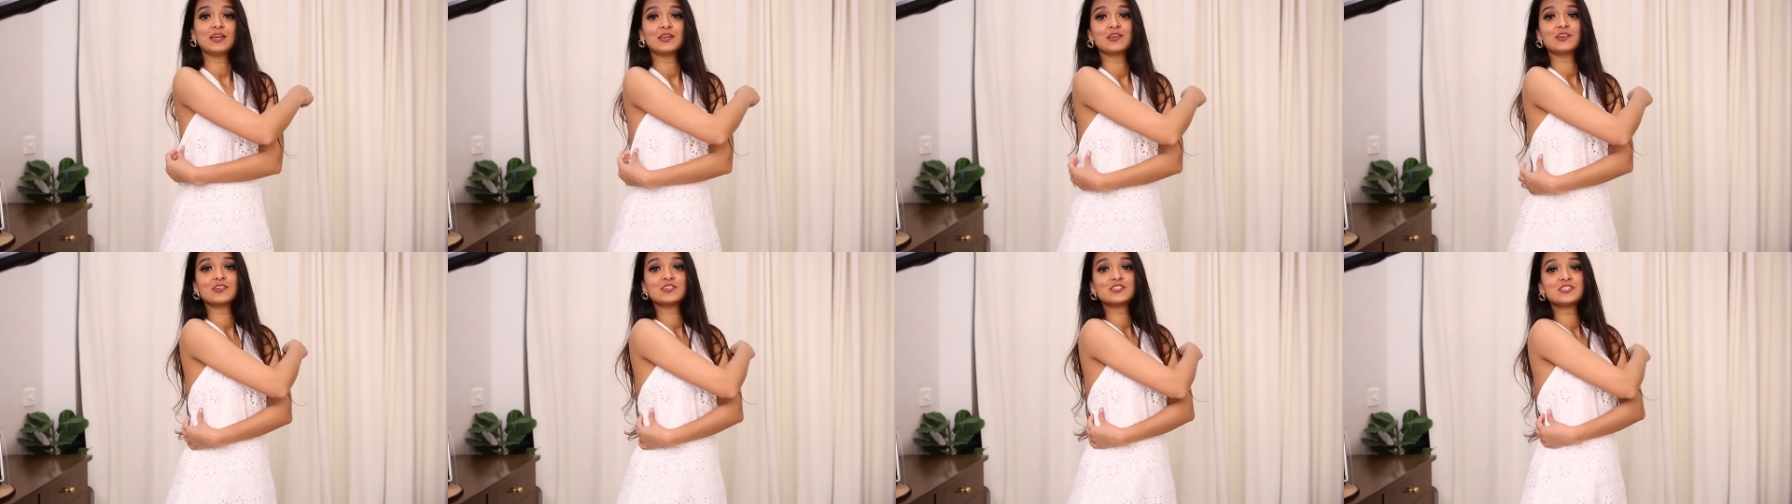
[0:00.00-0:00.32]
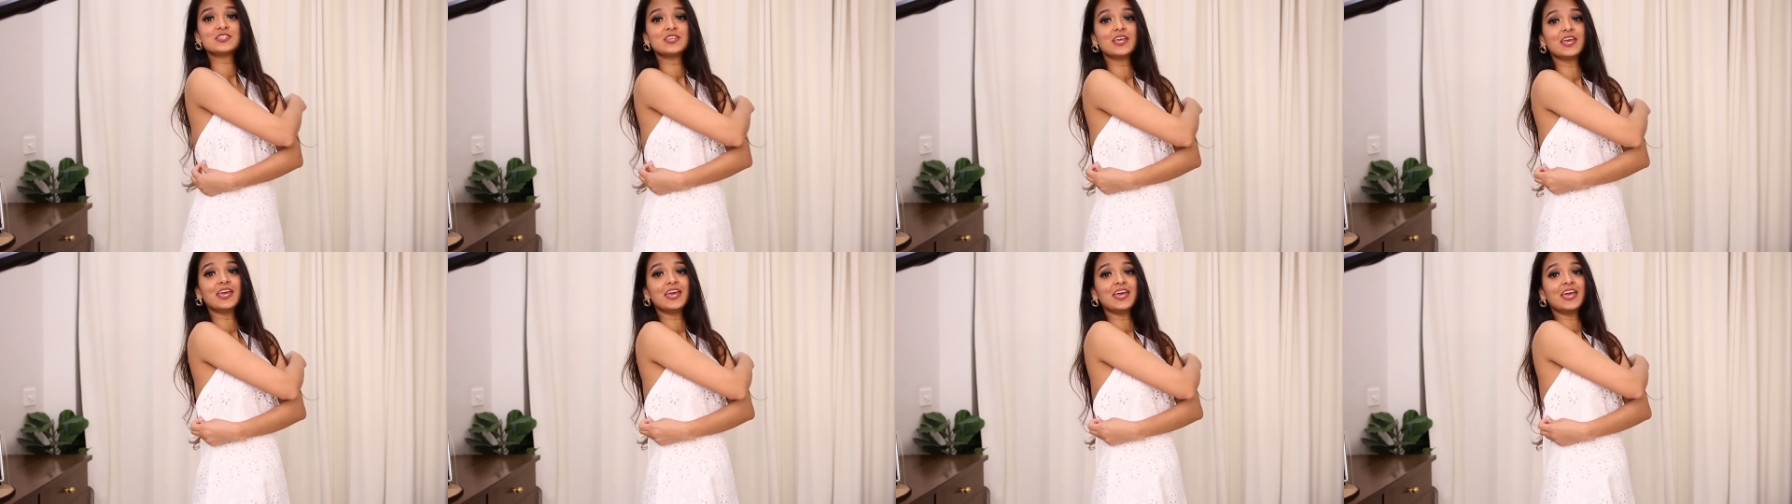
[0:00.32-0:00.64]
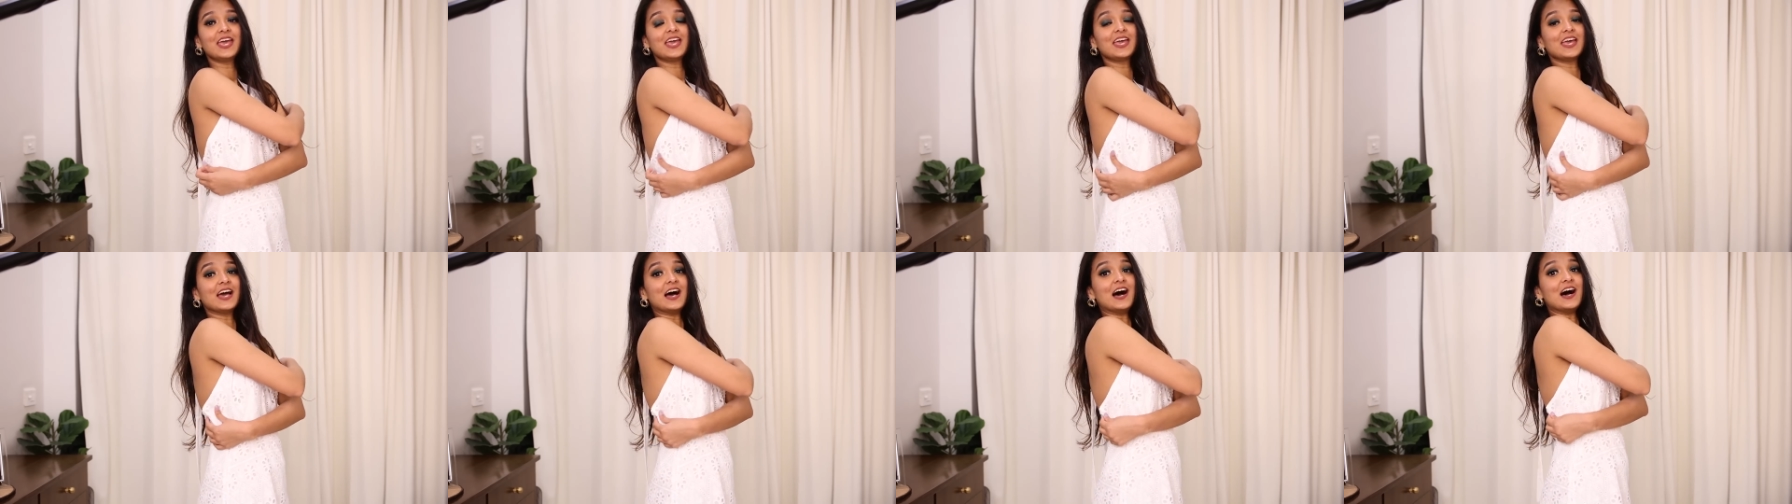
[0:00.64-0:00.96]
You
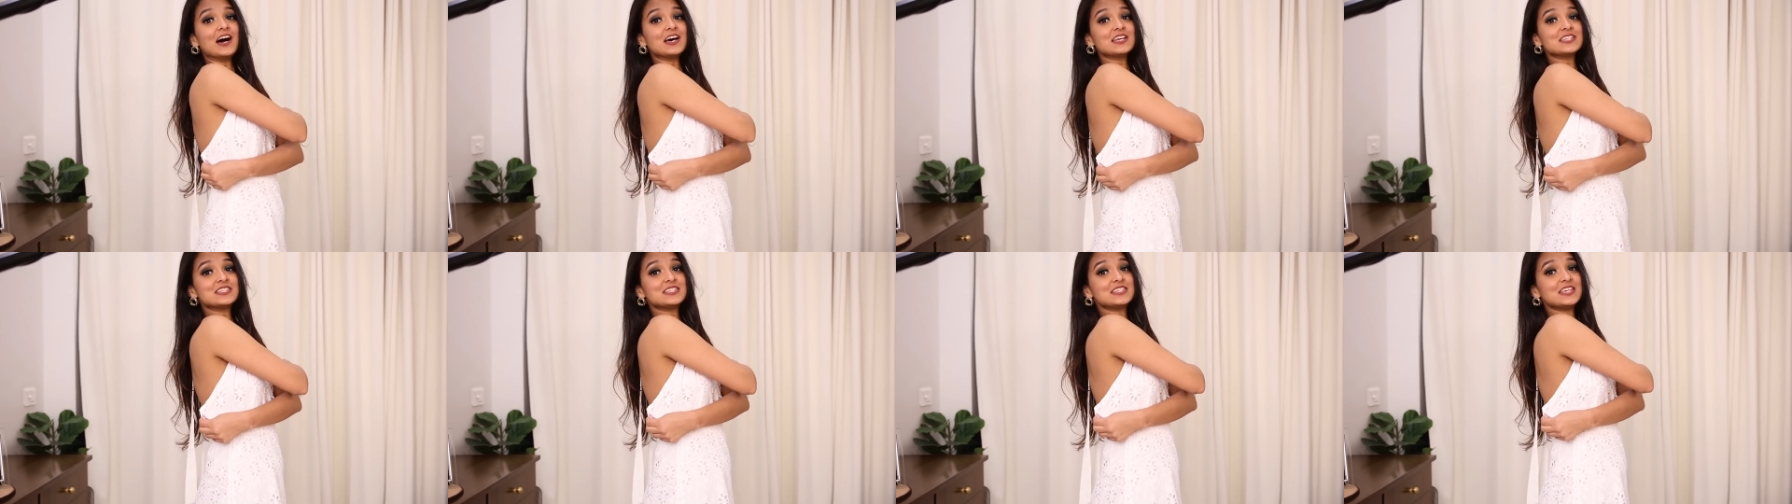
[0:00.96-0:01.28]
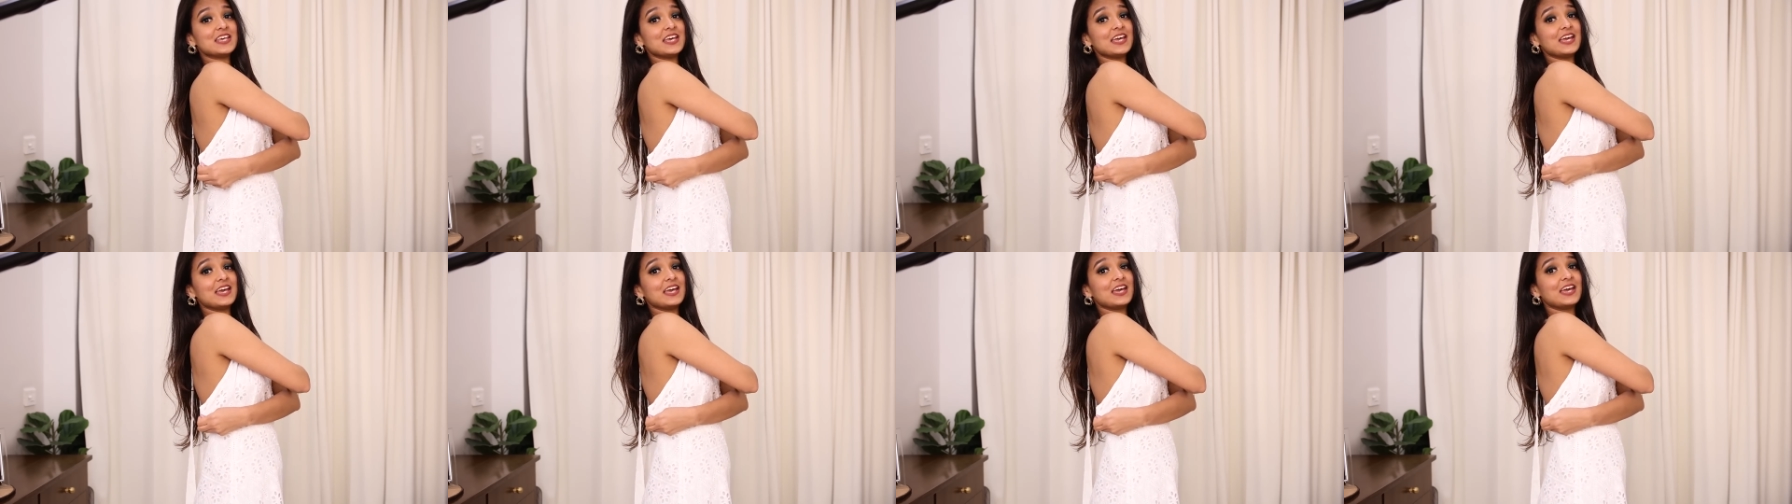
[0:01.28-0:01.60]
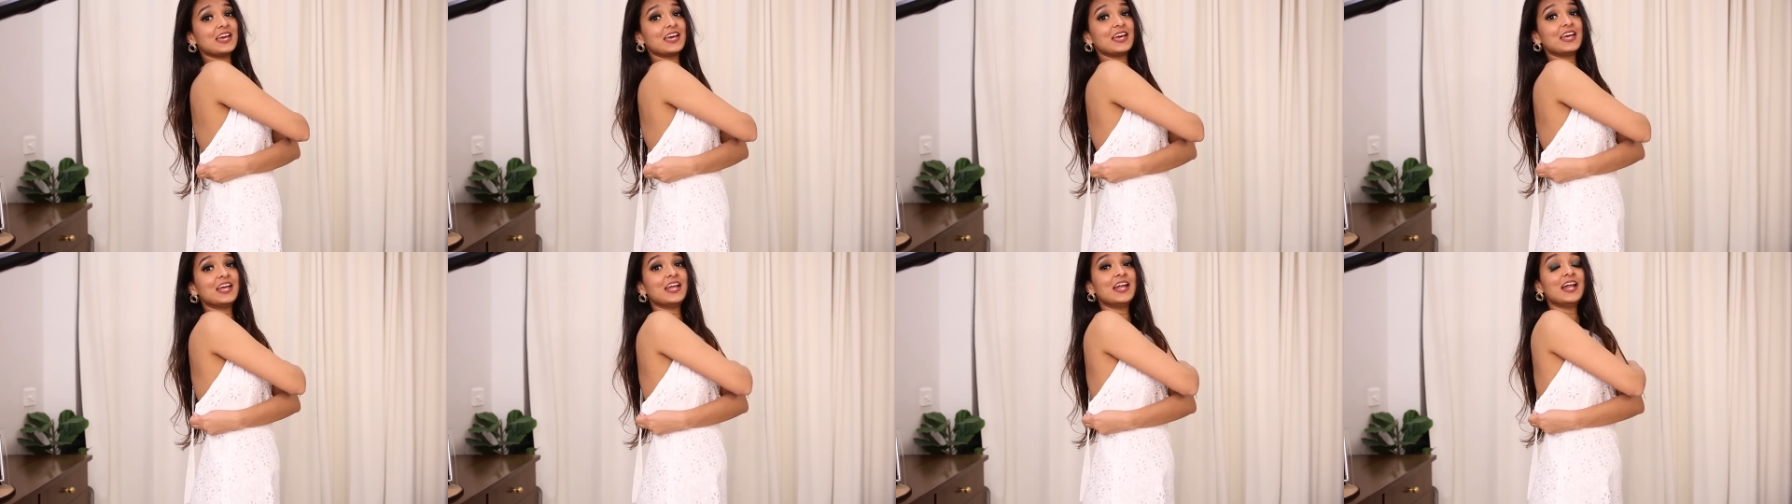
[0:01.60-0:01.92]
see, yahan
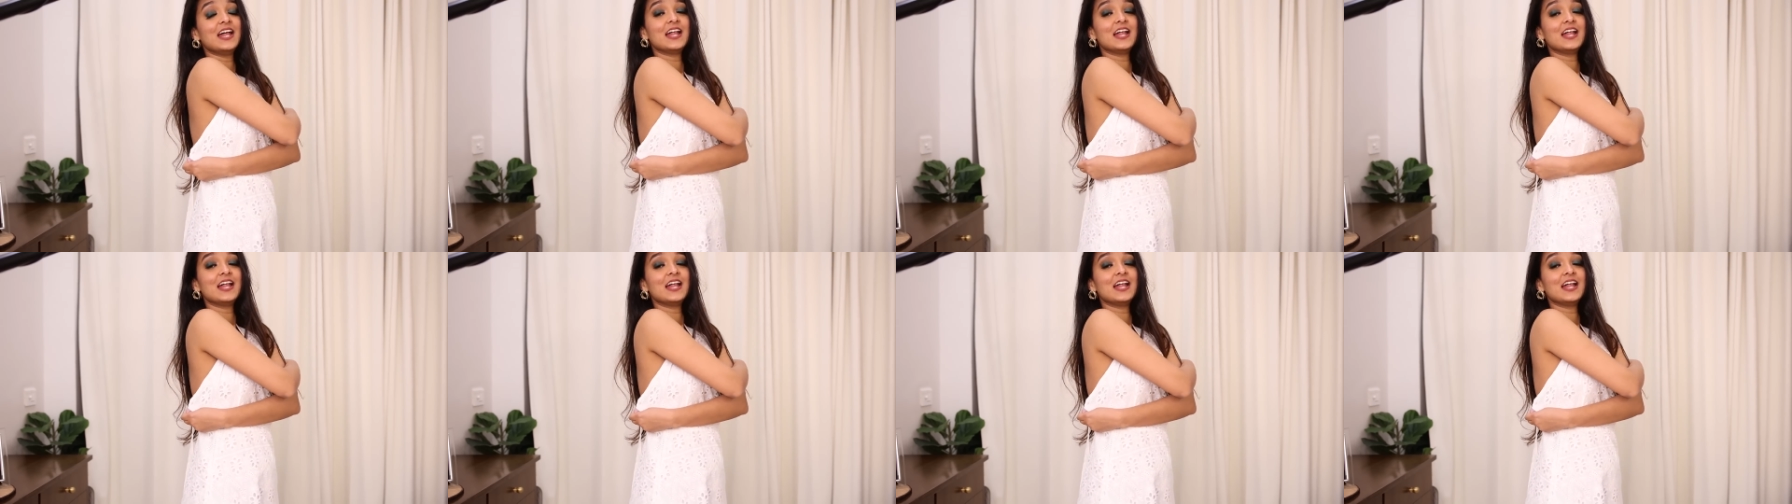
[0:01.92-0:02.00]
se,